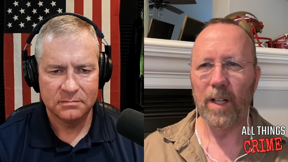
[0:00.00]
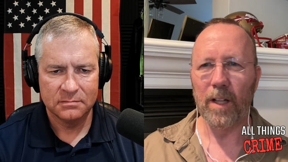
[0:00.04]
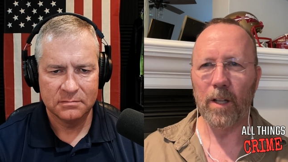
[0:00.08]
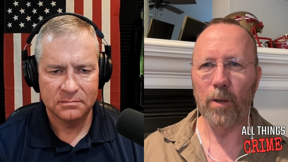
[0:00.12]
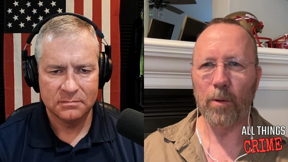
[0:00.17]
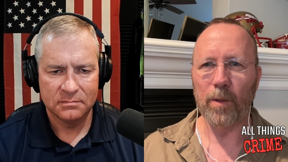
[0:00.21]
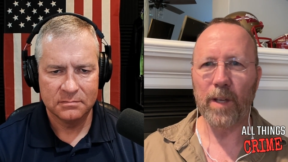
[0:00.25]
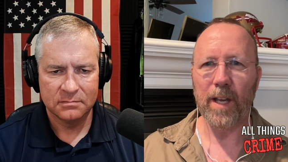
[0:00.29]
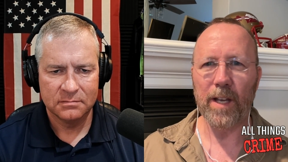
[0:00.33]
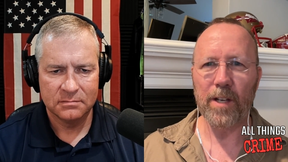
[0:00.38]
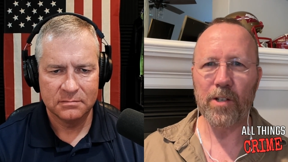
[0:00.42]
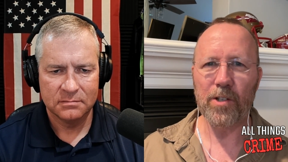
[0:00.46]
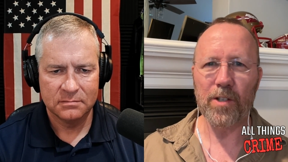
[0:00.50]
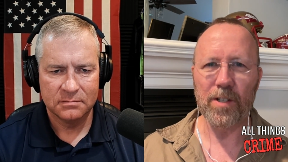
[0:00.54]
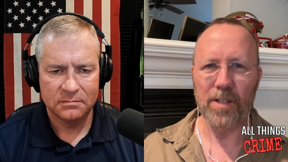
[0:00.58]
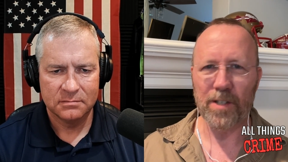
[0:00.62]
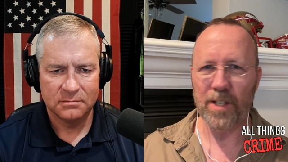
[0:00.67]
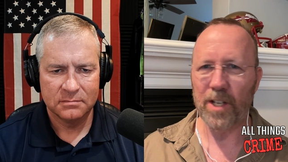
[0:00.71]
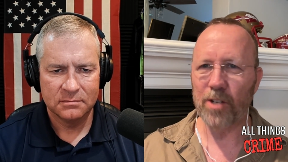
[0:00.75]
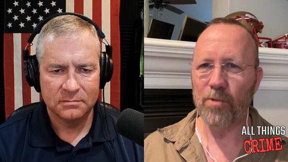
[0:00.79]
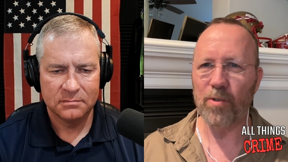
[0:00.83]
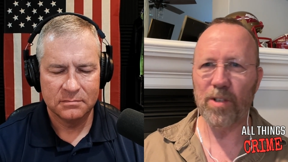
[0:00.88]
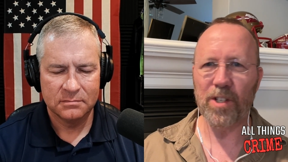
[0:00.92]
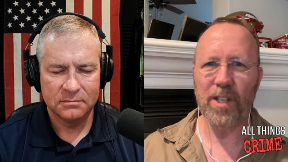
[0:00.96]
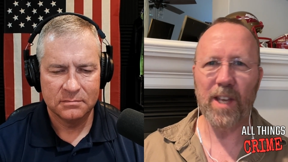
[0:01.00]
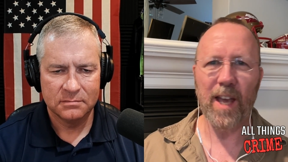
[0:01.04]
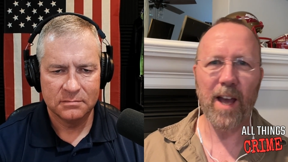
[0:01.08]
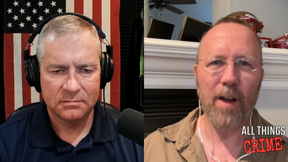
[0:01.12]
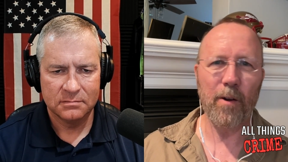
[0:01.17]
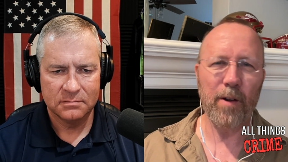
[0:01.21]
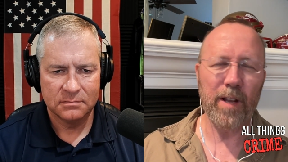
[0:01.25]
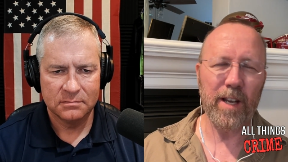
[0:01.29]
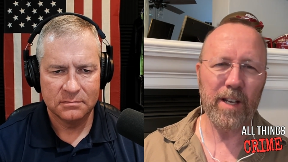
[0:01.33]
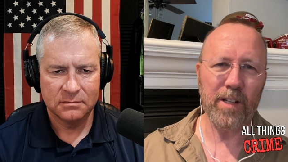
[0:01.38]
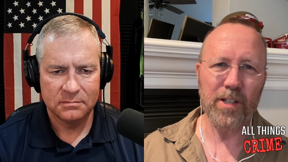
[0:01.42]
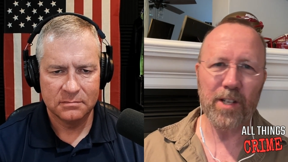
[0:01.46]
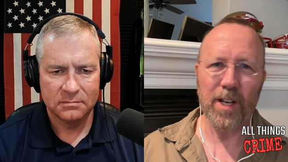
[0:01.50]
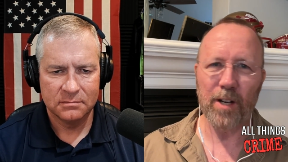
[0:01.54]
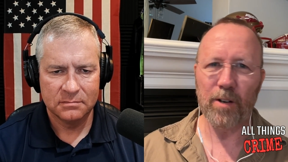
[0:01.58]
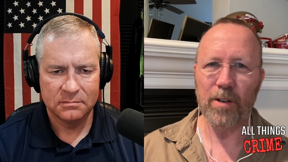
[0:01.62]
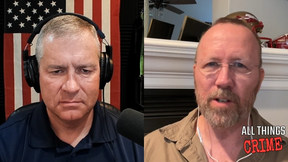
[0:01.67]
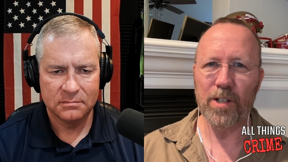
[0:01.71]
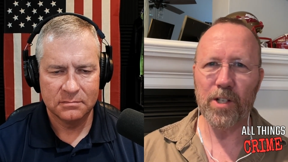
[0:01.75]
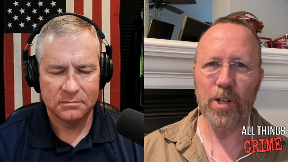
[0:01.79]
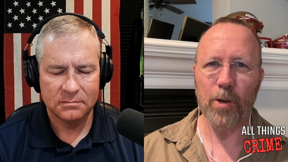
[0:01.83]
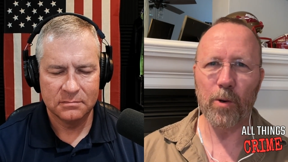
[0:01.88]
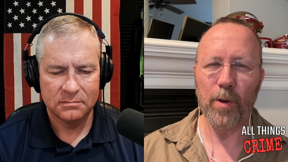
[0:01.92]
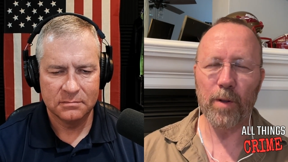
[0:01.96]
Speaker 1: locations, Citrus County,
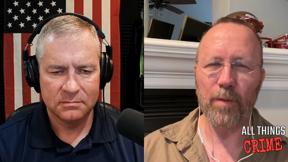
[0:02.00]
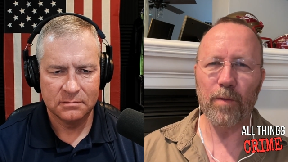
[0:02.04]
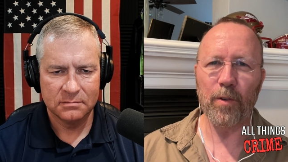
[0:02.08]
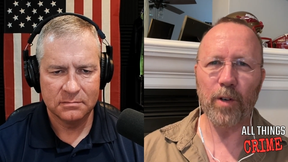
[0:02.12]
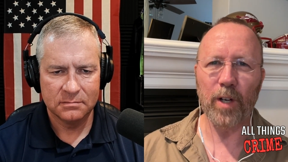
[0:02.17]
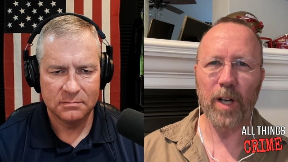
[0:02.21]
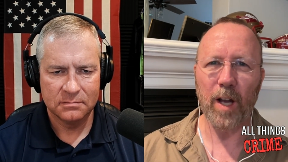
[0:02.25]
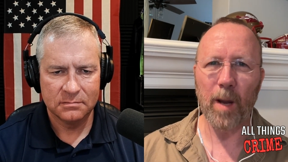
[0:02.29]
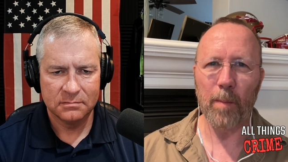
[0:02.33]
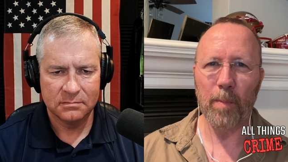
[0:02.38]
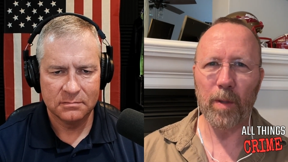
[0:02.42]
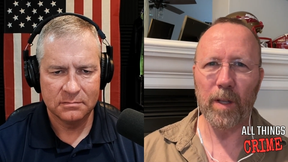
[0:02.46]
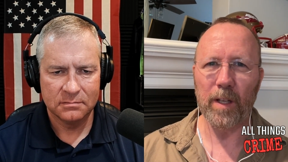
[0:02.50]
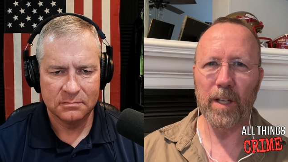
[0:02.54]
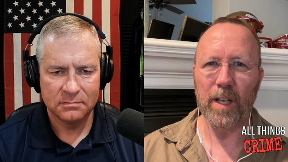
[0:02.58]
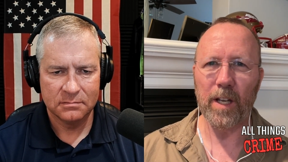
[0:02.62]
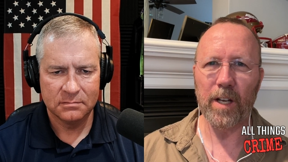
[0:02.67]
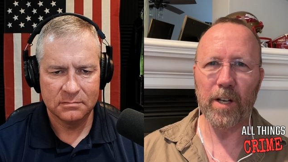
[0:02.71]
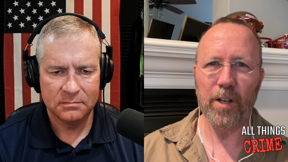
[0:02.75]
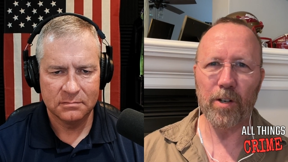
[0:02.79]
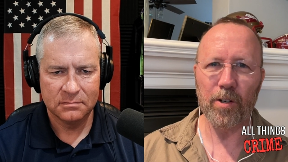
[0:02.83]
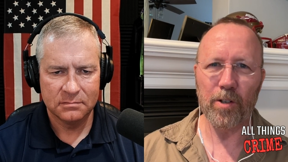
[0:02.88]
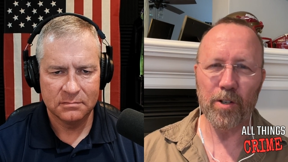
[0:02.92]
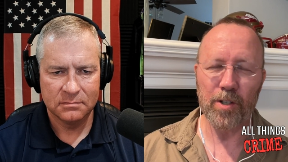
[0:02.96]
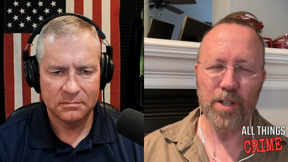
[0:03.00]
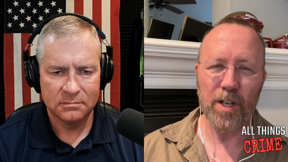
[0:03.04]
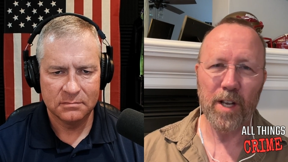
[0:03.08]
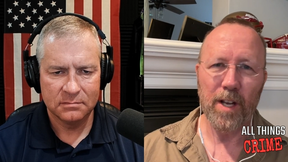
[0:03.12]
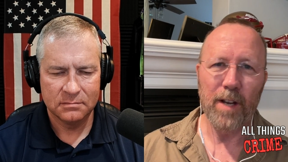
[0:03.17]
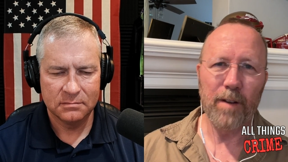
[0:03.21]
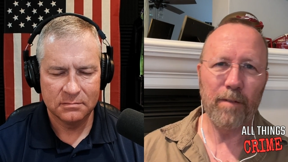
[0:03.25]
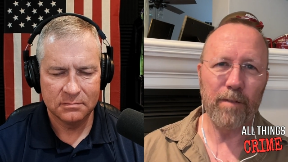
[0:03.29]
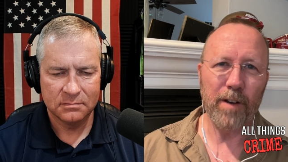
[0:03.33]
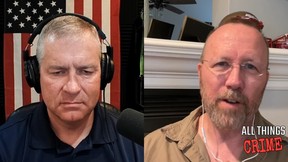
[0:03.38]
Sarasota for a couple of years,